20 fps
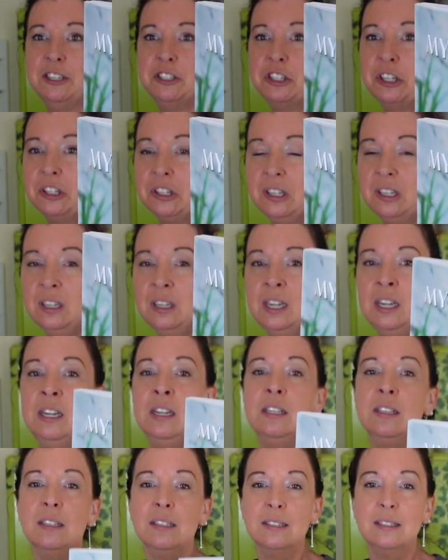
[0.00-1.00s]
journal.
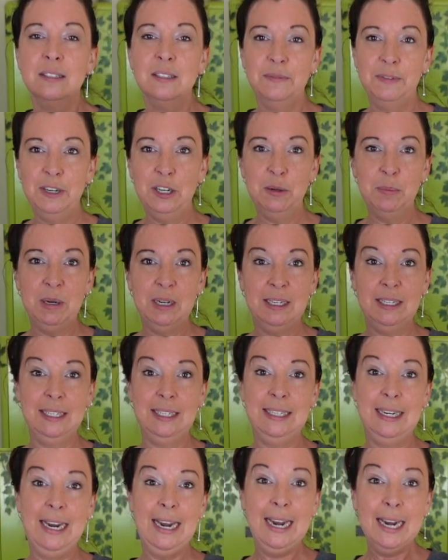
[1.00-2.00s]
This is available
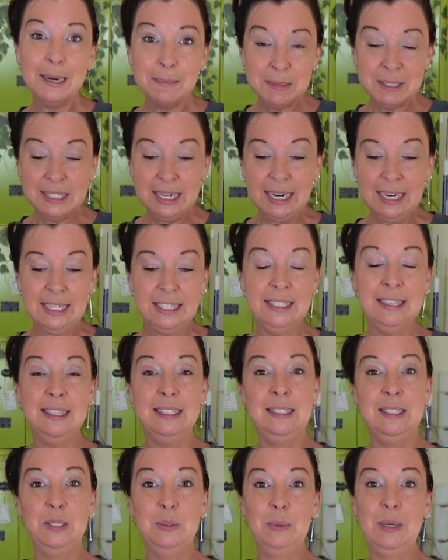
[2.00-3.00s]
on Amazon.
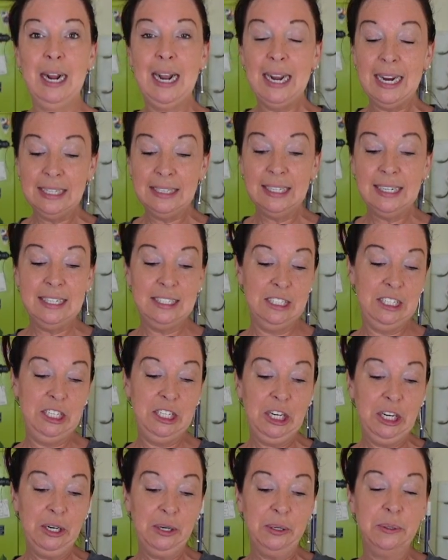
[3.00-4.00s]
This is what I like to
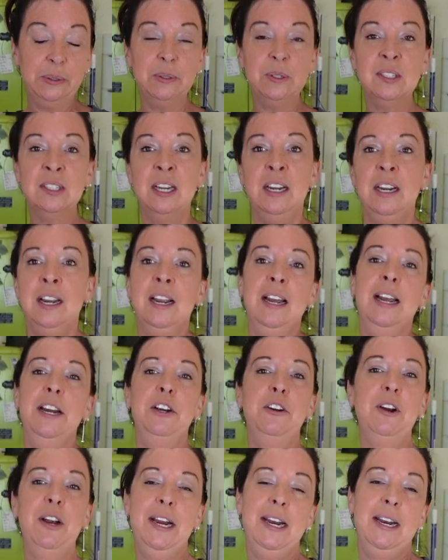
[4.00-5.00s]
use. I
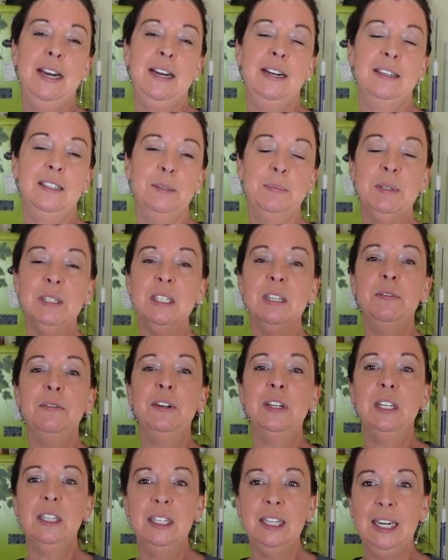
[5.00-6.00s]
created it
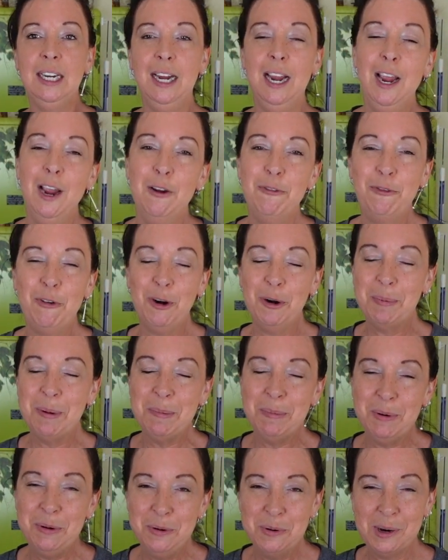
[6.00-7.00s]
specifically for
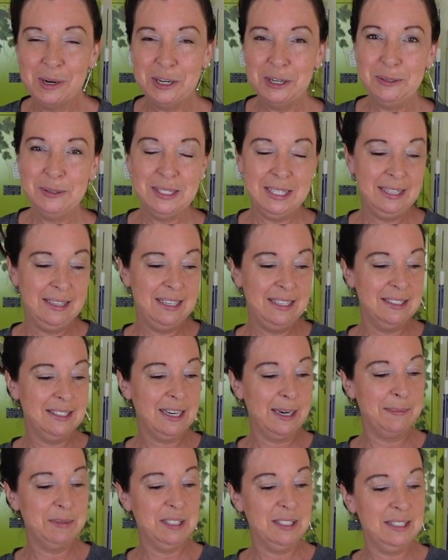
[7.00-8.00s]
people who are using these
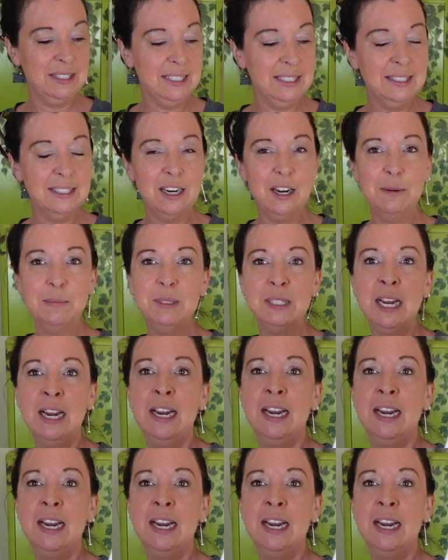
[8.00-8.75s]
types of systems.